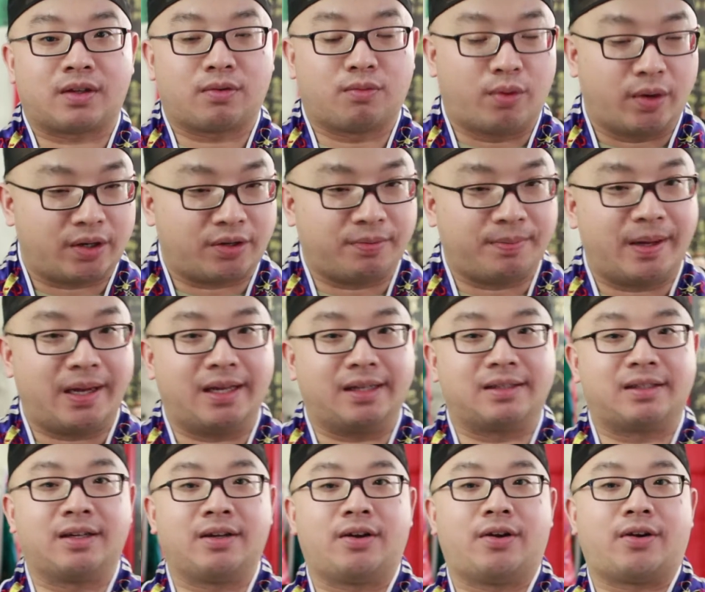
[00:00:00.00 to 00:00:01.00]
Which
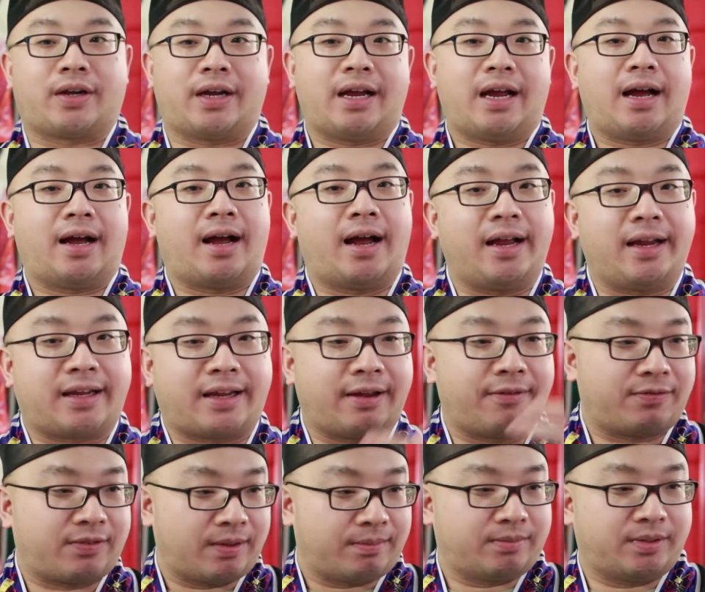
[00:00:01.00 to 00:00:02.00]
means, okay, I
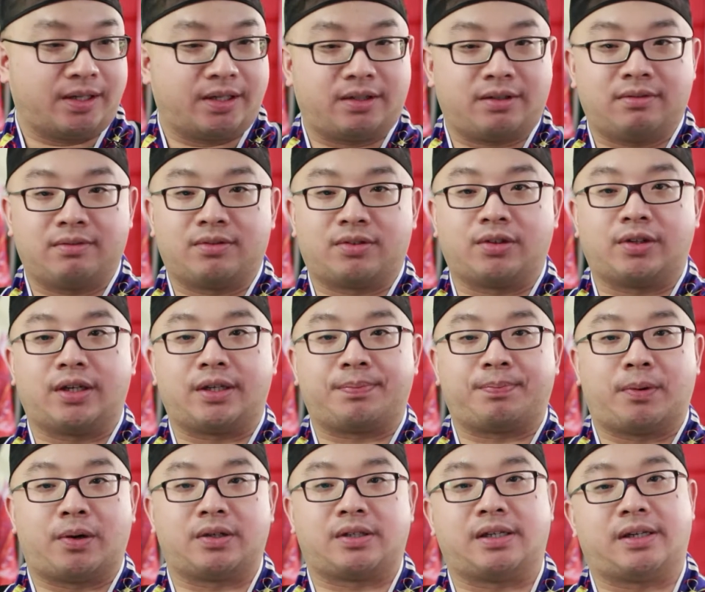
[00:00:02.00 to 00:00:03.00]
give something to this
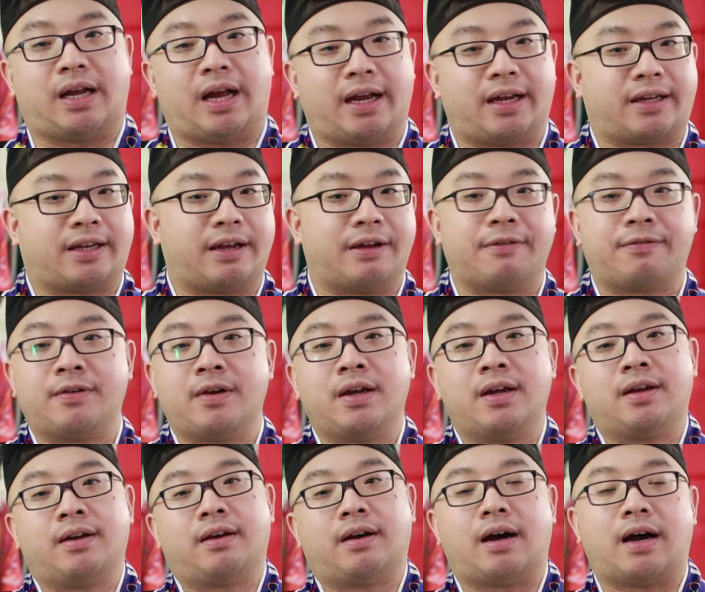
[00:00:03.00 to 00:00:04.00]
person. I give
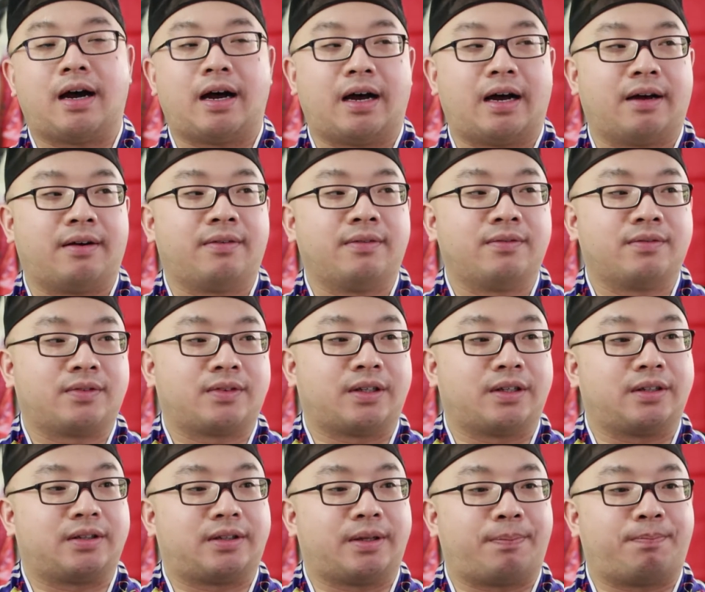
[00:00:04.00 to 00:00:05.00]

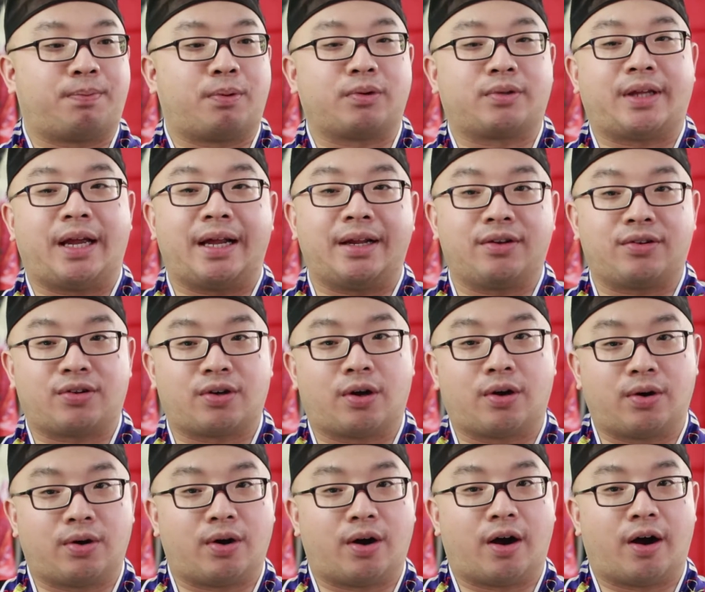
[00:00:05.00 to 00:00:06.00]
the
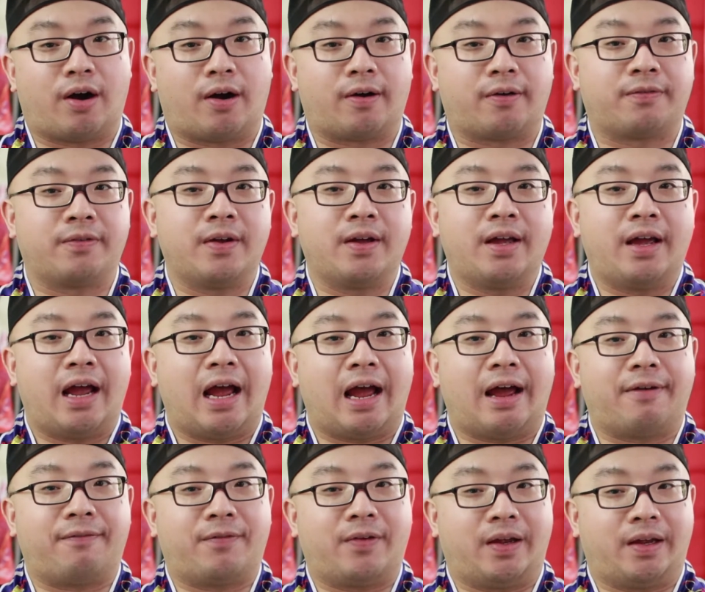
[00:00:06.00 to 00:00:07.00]
potential of
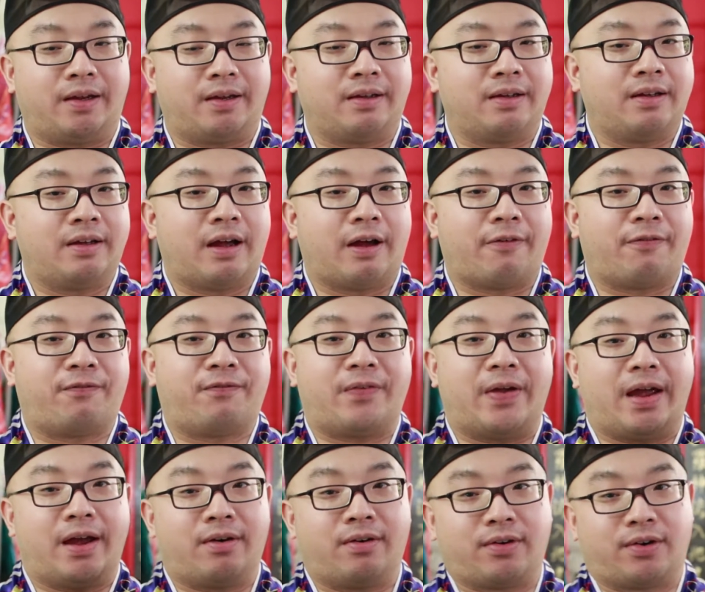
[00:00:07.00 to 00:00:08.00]
having a
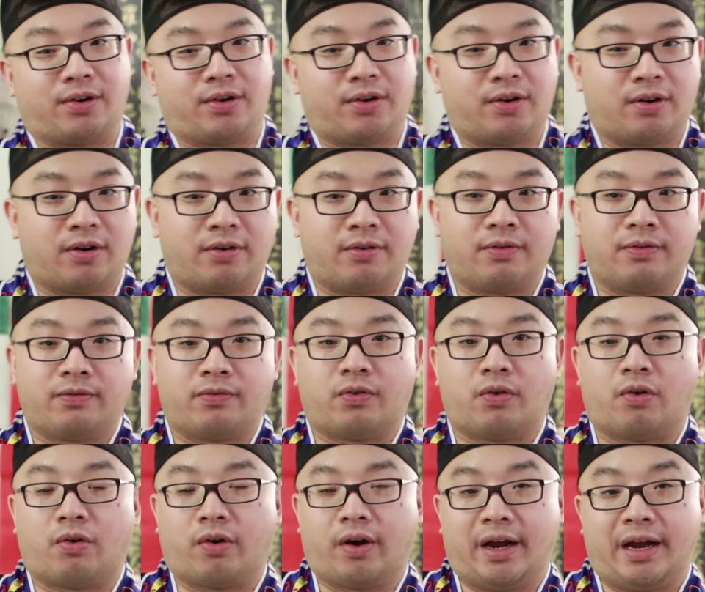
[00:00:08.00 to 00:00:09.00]
failure
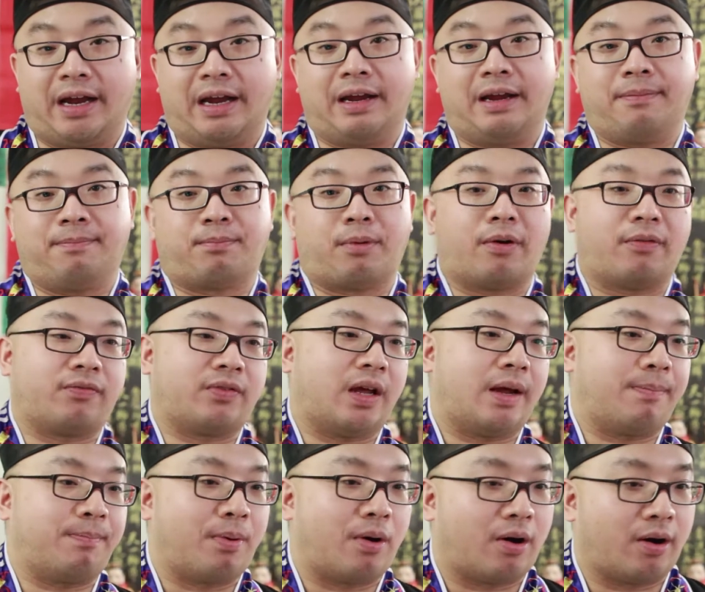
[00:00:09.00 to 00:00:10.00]
for a
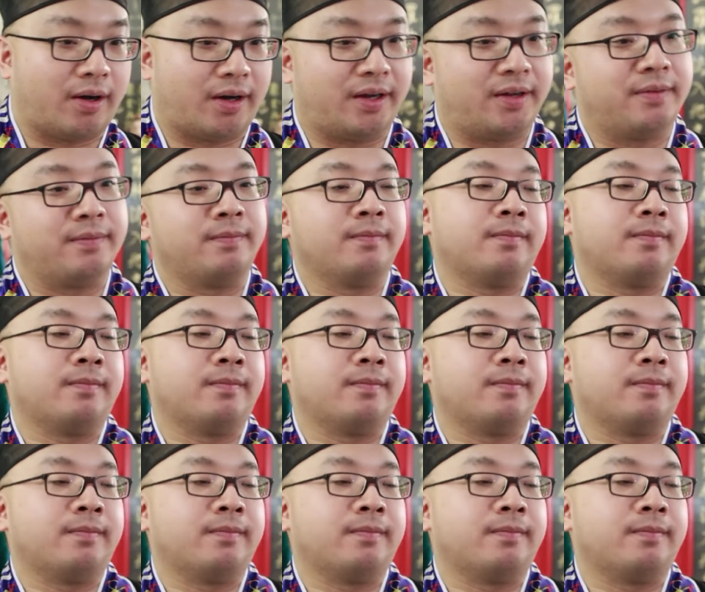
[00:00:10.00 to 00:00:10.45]
birthday party.